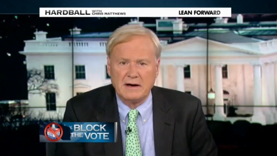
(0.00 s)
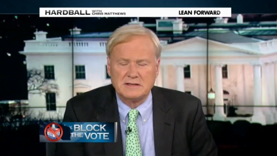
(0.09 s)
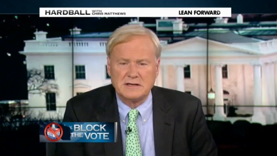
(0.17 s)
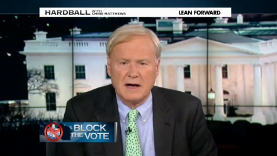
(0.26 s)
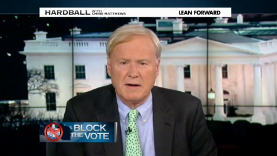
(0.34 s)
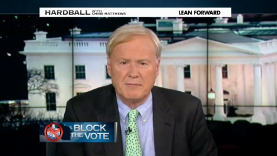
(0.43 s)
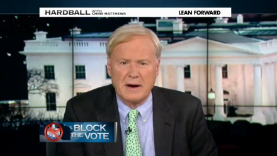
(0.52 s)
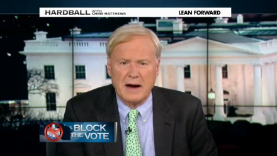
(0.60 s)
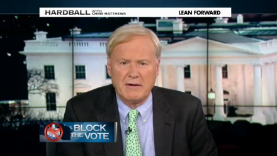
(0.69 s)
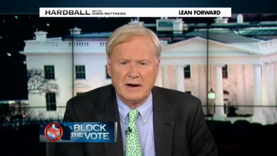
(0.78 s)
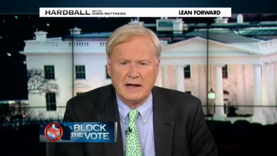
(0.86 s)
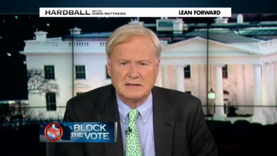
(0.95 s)
Mayor Tom
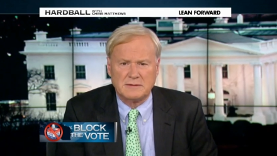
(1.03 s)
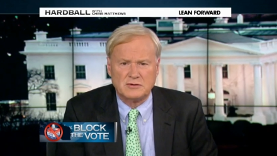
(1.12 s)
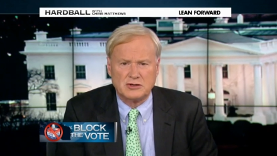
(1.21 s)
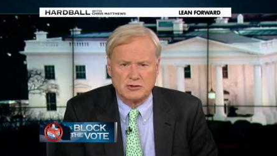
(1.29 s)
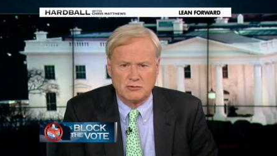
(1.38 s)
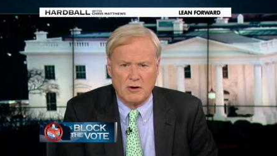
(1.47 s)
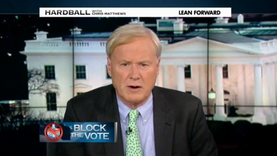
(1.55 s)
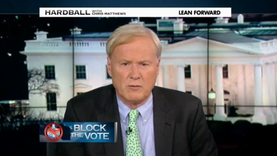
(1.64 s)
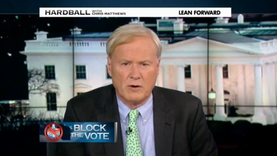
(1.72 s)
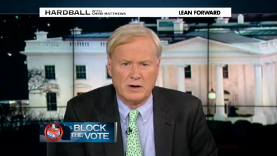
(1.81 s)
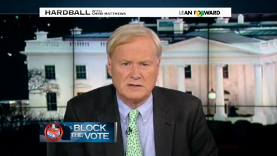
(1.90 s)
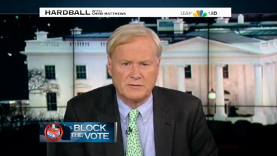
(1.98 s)
Barrett had some
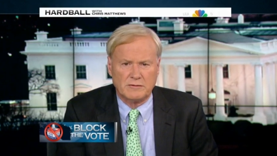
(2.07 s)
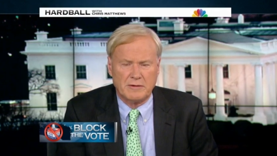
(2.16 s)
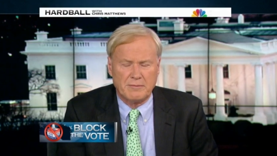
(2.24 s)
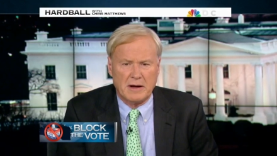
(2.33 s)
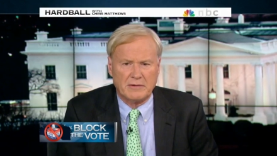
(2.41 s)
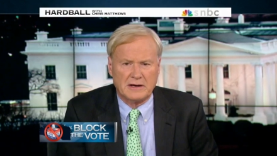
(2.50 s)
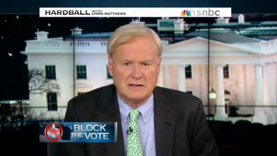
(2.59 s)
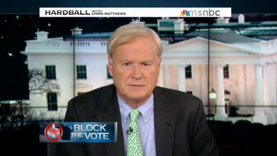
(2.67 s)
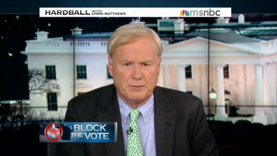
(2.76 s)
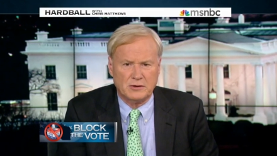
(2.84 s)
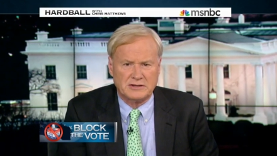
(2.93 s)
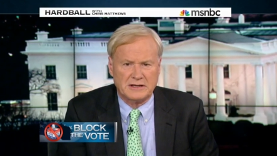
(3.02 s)
strong words for Republicans
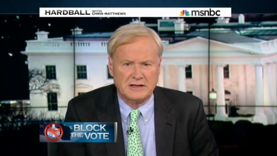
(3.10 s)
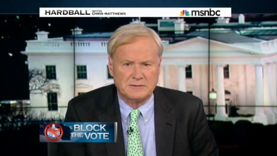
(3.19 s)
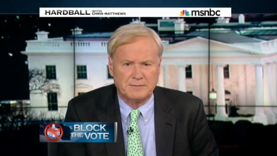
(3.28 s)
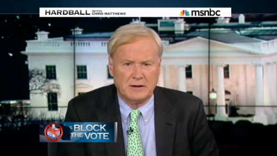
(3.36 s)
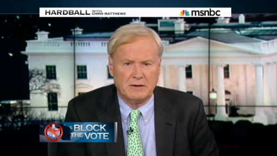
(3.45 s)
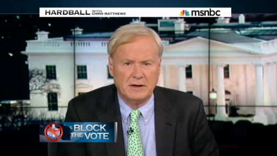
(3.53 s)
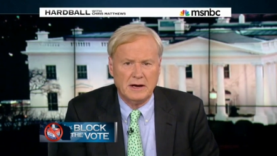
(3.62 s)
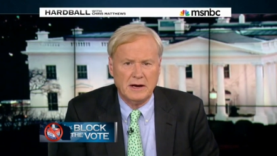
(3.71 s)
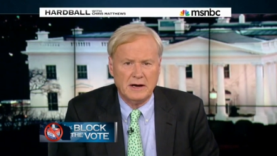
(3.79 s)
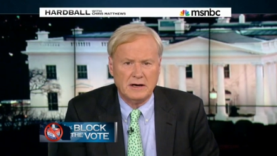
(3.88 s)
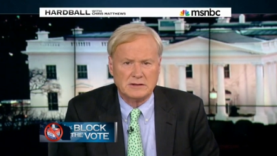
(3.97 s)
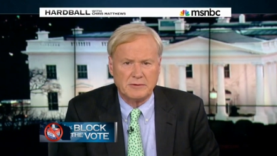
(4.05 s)
pushing this bill.
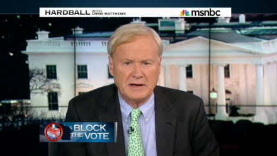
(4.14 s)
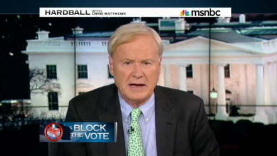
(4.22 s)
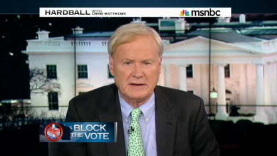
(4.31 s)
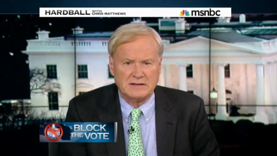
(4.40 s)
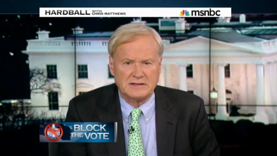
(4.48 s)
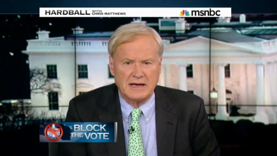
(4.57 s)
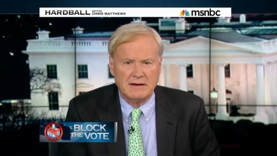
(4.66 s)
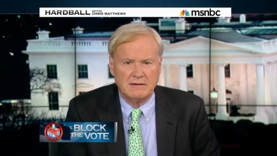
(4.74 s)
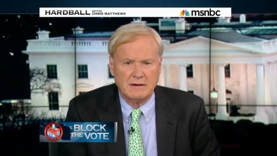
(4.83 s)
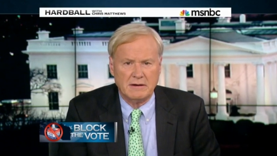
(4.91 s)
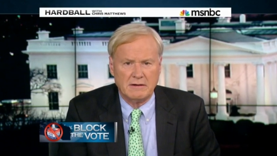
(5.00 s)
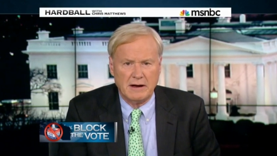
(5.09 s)
Here's what he had to
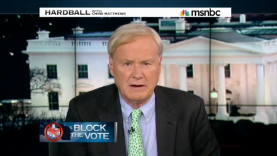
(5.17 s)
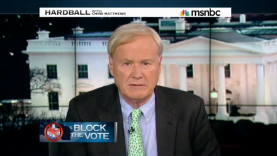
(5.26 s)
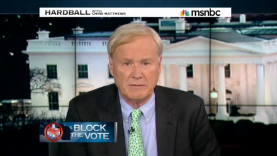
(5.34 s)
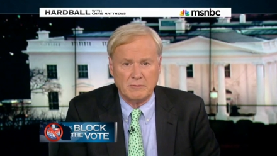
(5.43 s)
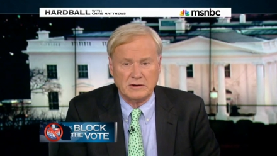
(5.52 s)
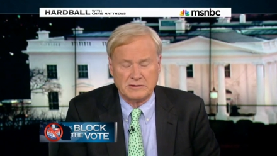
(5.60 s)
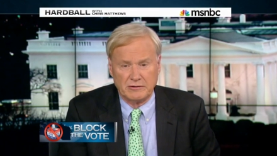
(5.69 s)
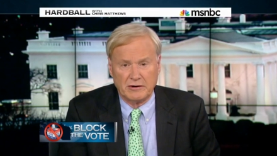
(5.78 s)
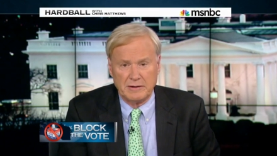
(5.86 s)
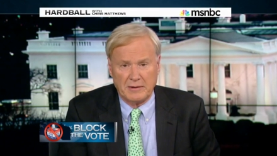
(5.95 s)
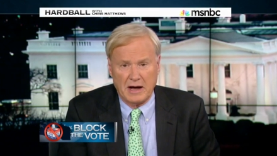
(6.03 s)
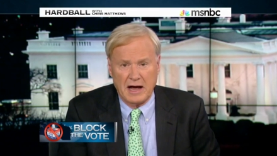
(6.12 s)
say, uh, what's
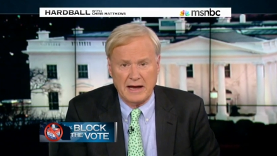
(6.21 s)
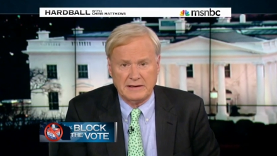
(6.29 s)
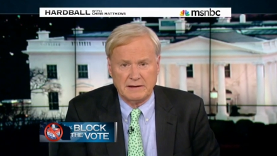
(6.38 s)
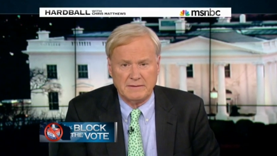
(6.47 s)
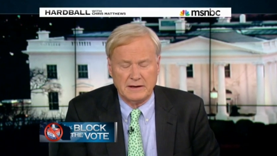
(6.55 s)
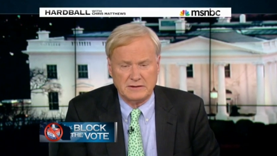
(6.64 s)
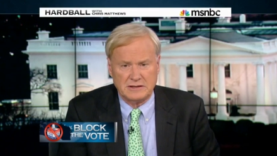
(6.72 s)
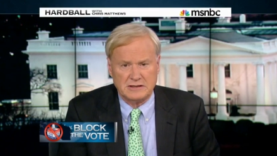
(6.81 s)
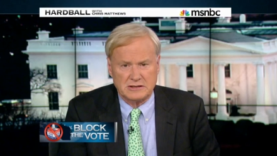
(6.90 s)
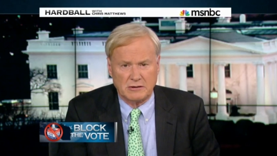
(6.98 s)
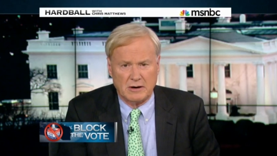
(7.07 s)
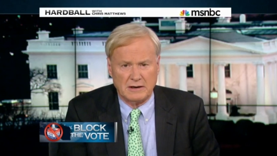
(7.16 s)
really behind it. Here's
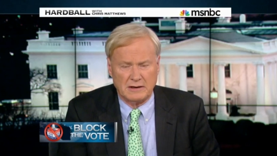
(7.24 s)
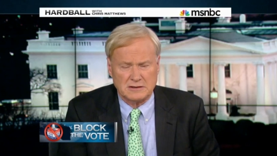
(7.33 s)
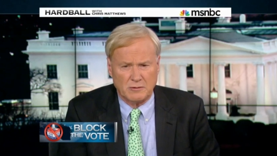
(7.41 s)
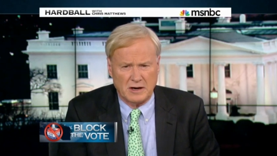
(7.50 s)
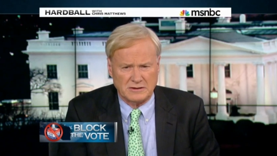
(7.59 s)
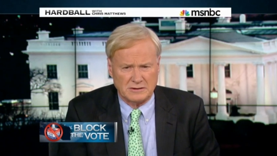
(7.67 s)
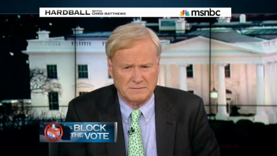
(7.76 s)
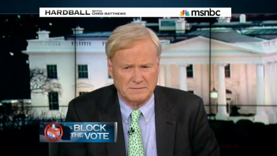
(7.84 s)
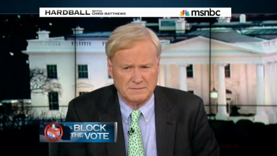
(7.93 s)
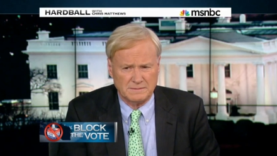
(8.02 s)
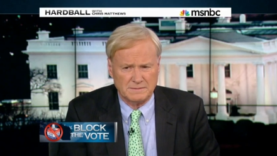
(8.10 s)
his thought. Let's watch.